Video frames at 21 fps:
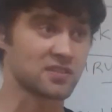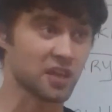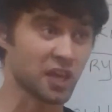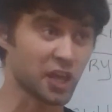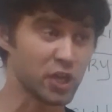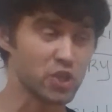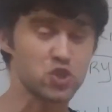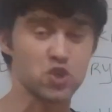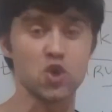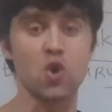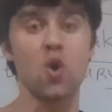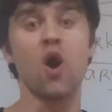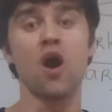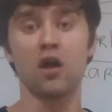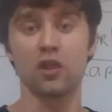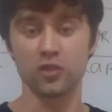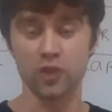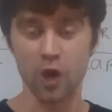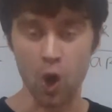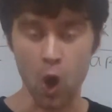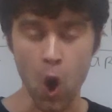
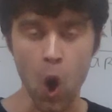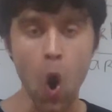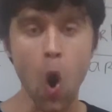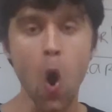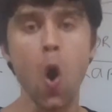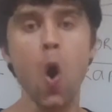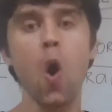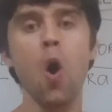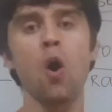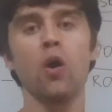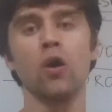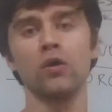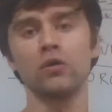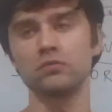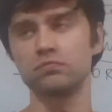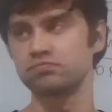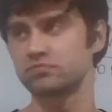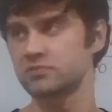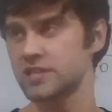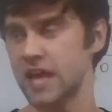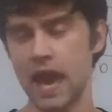issue the
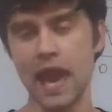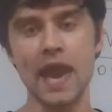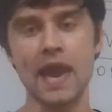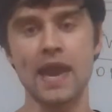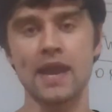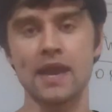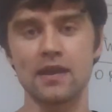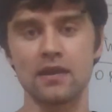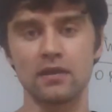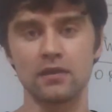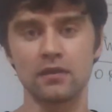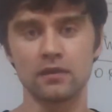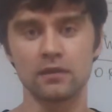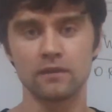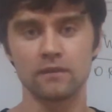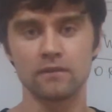whole day.